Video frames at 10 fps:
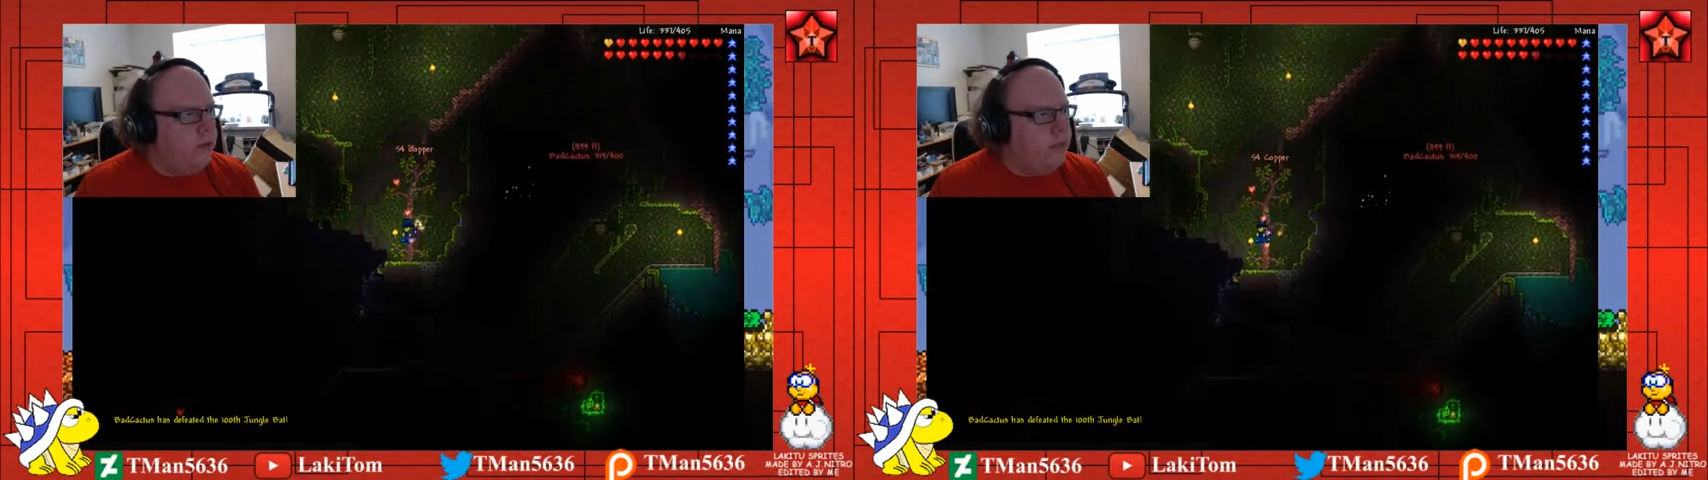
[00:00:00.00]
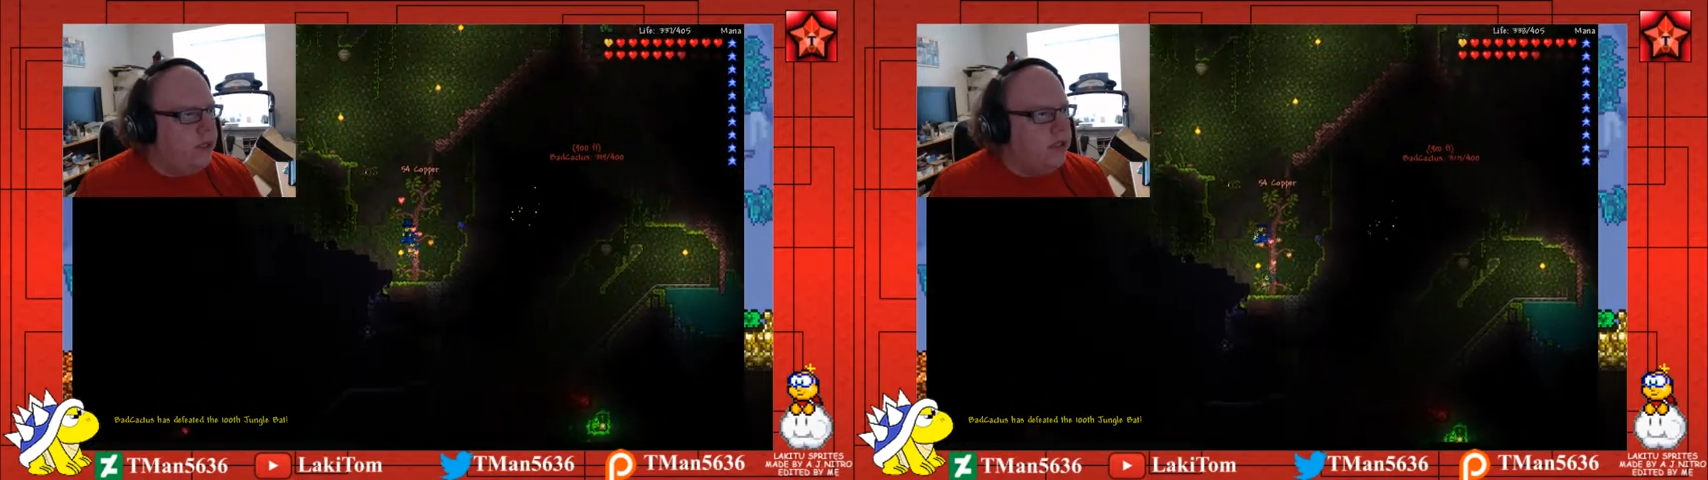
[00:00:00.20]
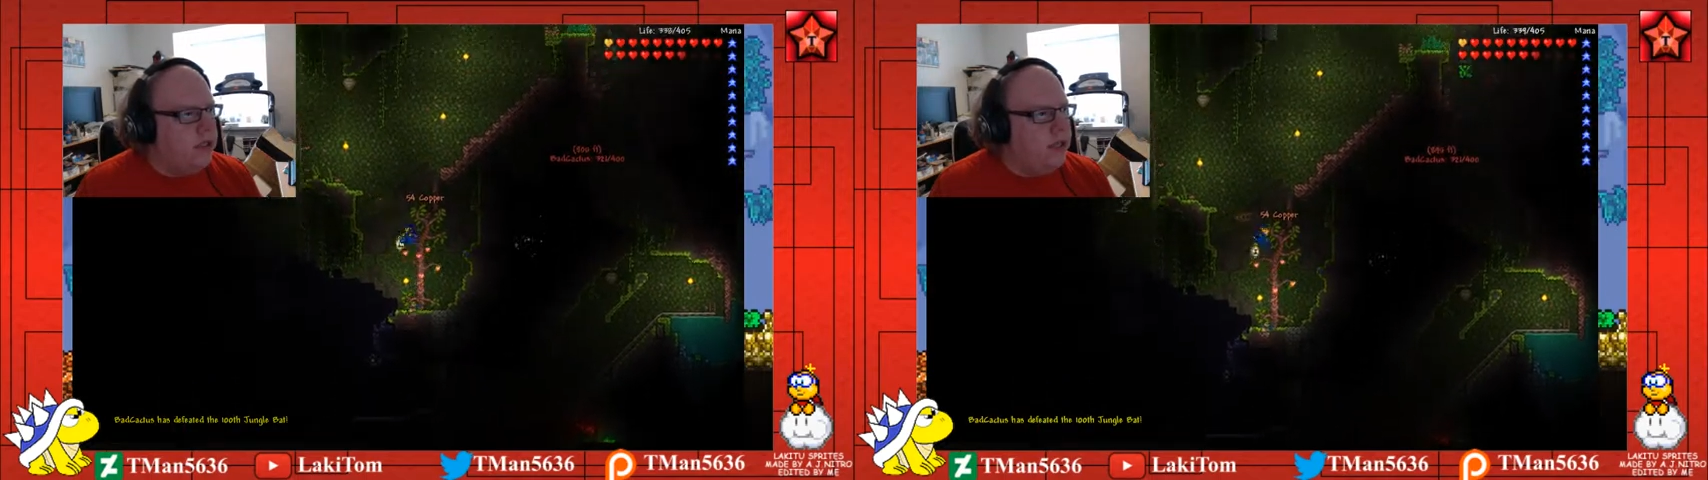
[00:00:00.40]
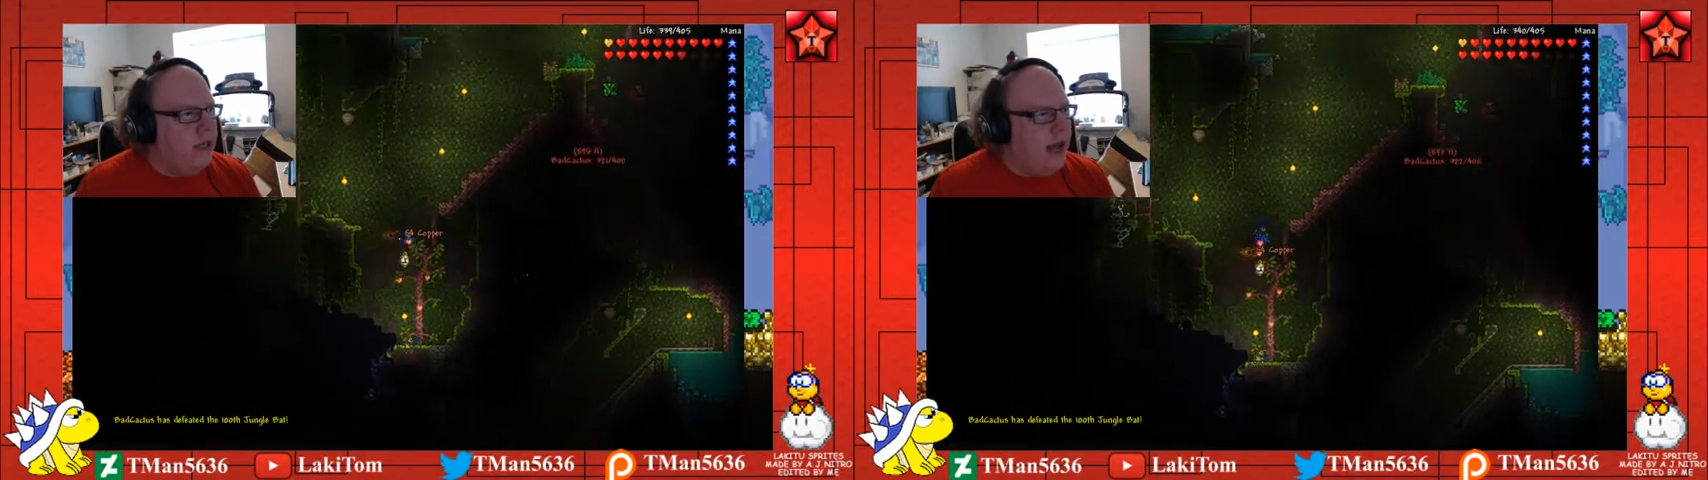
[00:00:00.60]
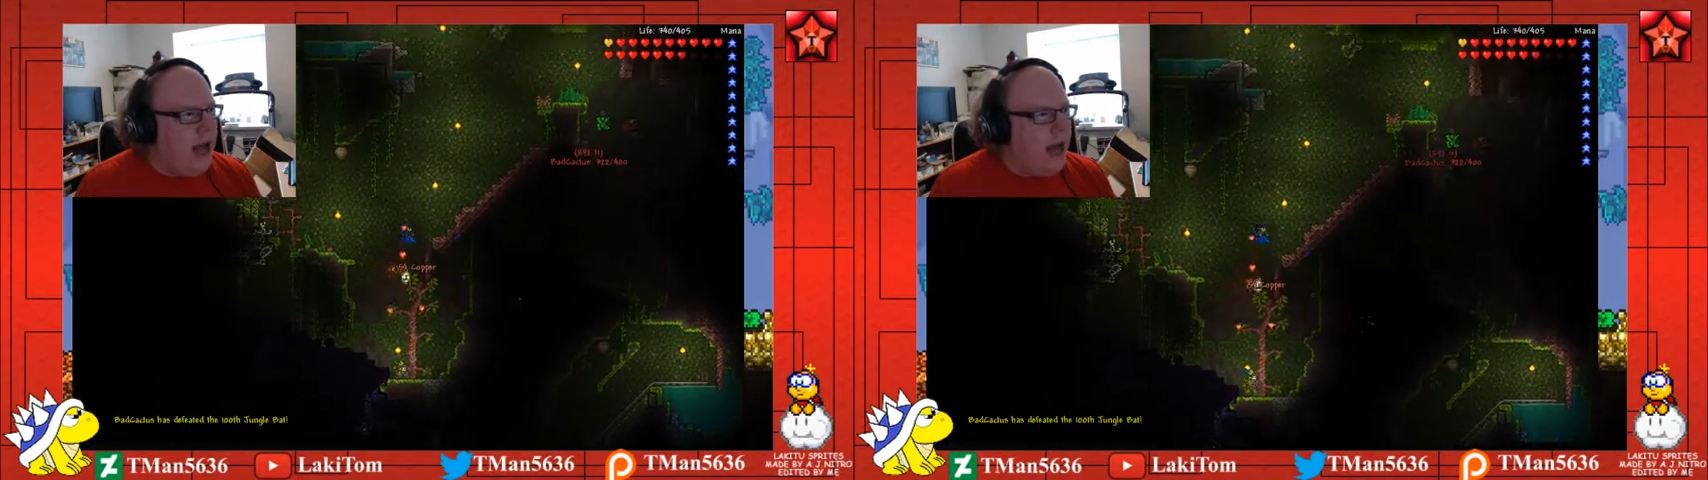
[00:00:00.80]
but
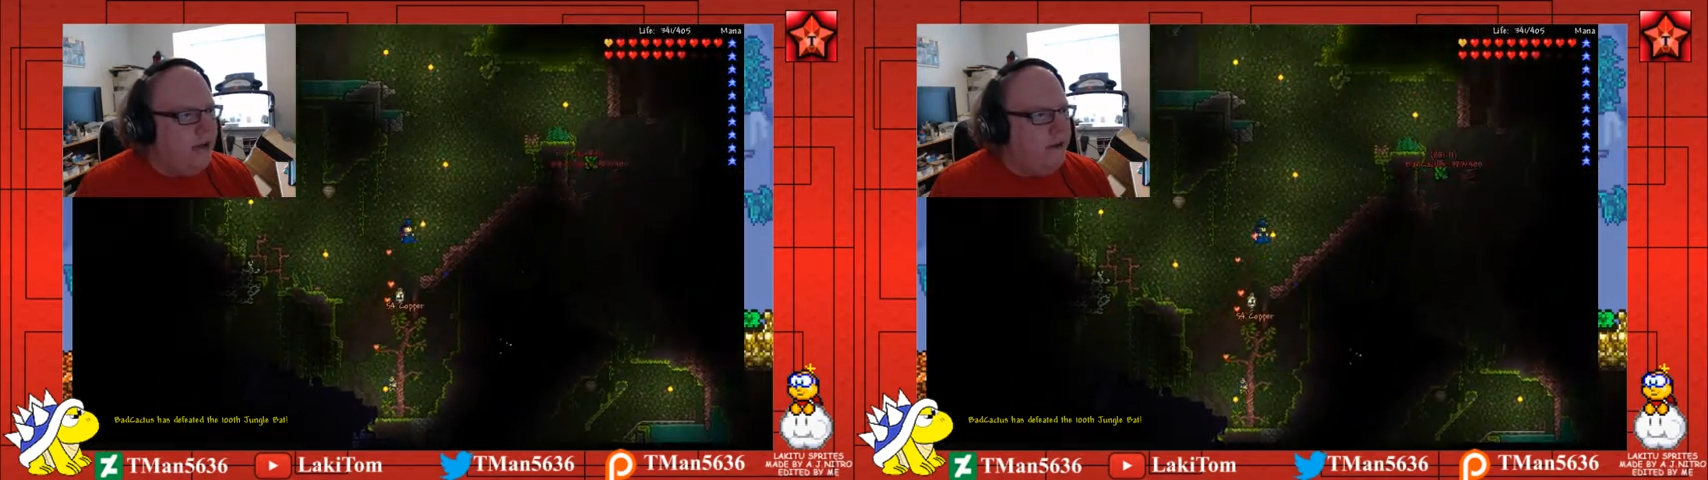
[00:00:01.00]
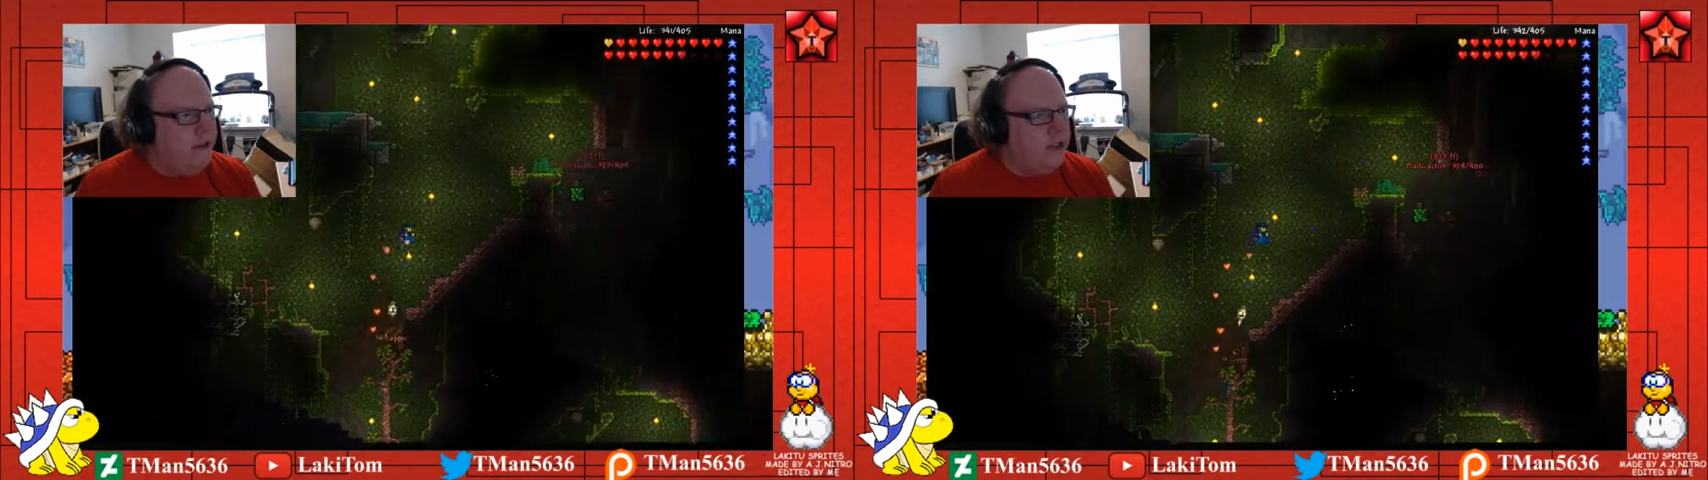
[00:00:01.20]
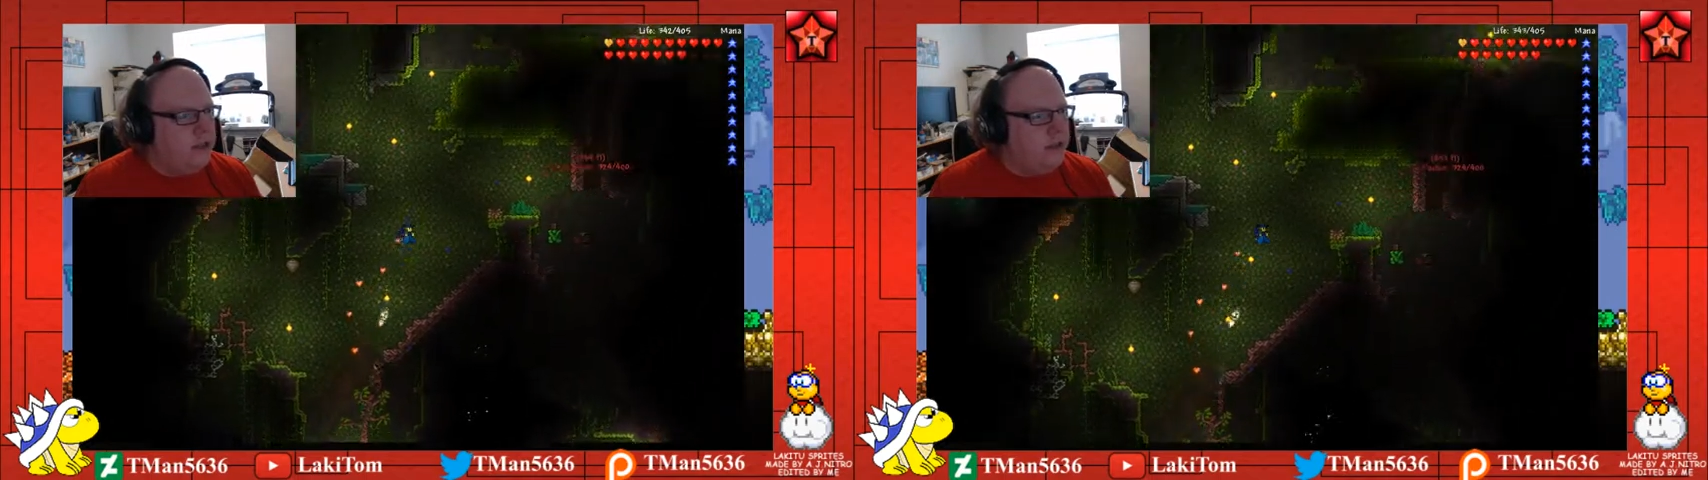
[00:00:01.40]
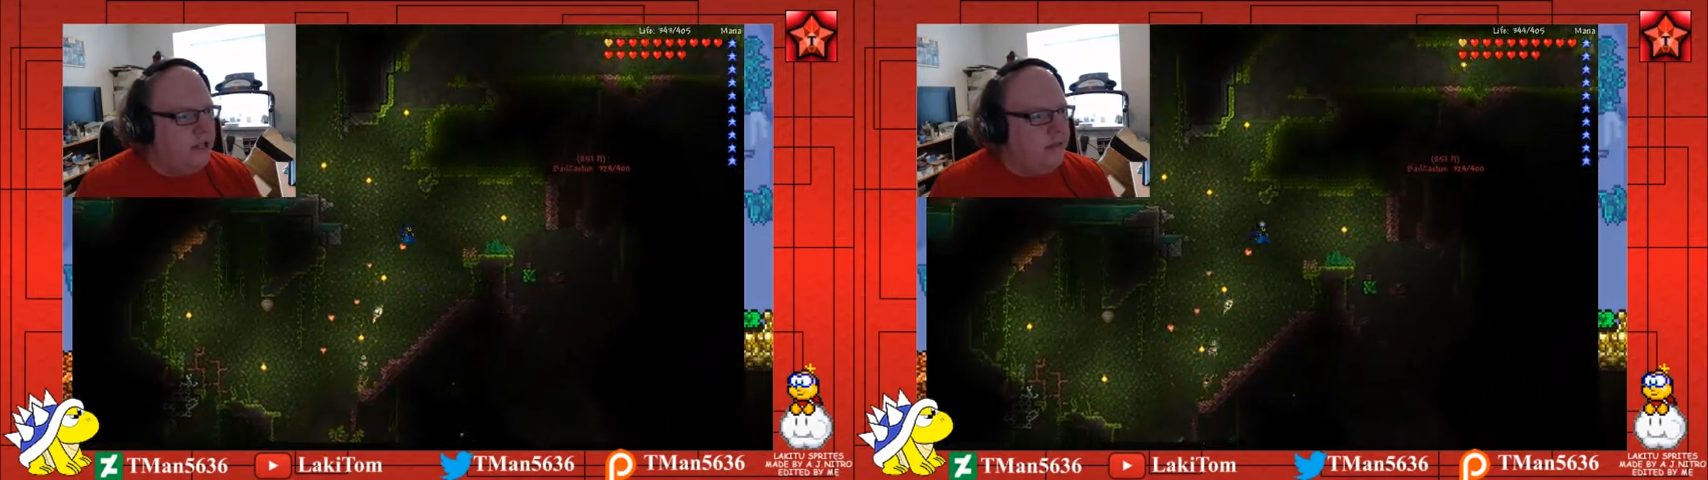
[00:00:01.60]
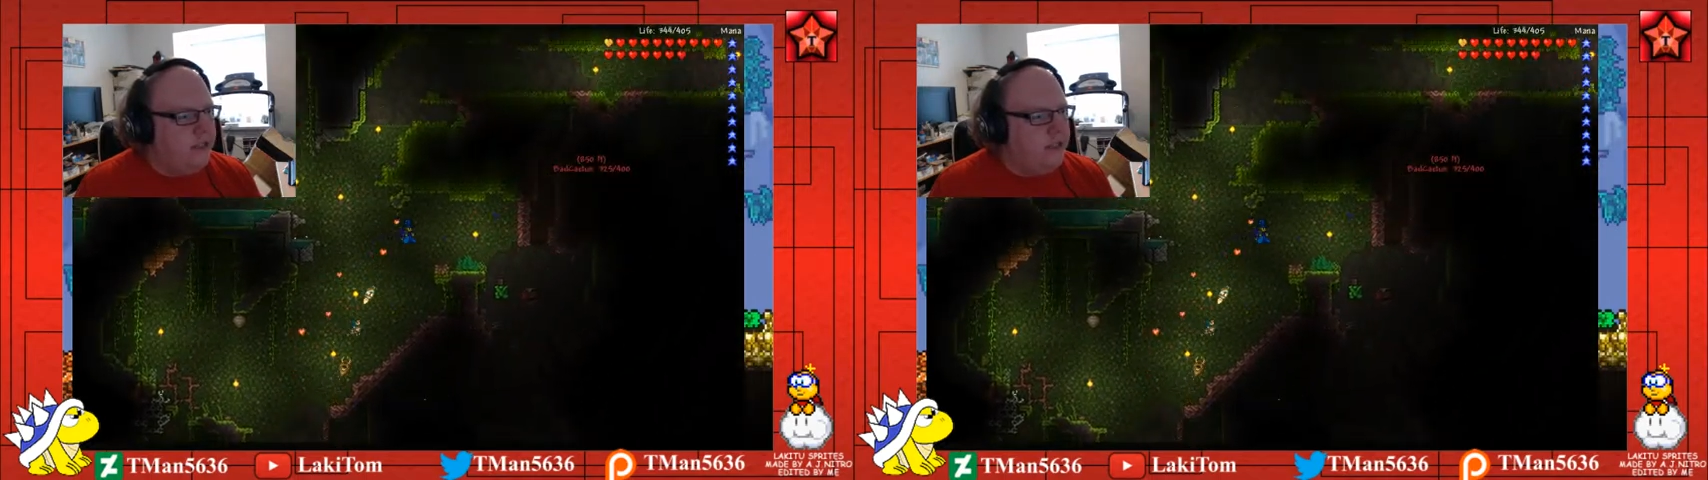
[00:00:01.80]
I have heard that Don't Starve